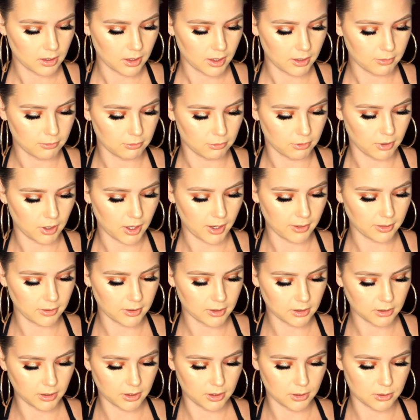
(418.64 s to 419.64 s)
I
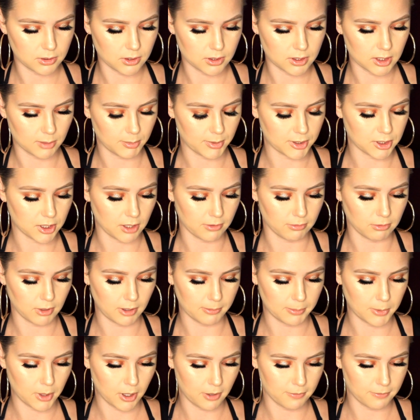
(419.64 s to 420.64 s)
literally use it so much I've
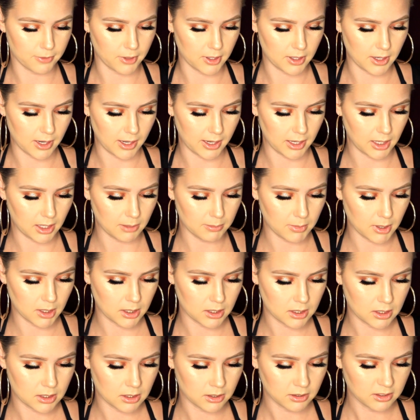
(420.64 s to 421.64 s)
rubbed off the name.
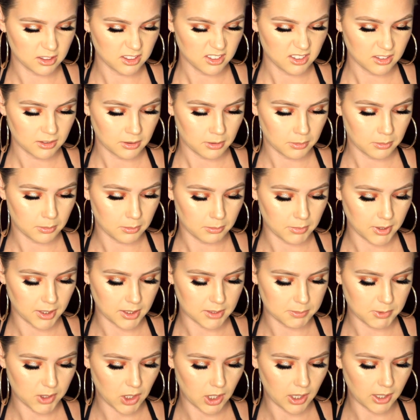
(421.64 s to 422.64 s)

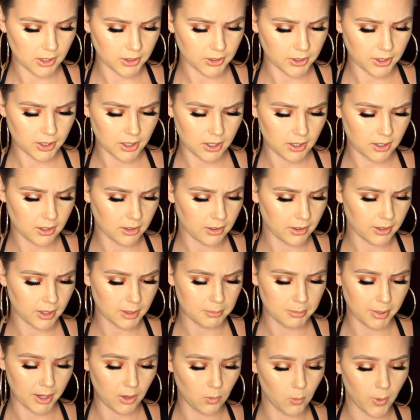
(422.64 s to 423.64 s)
It's
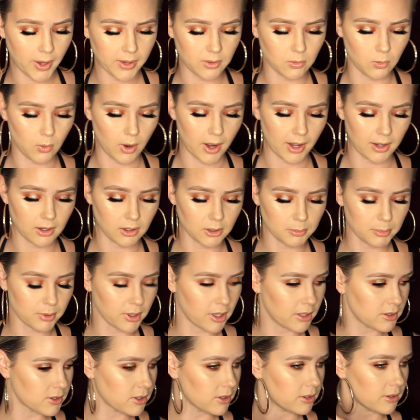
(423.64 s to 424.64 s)
ColourCon by Wet n Wild
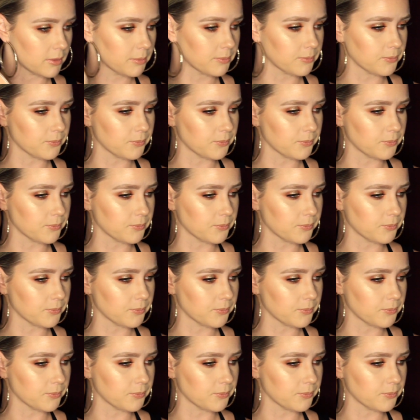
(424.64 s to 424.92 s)
bronzer.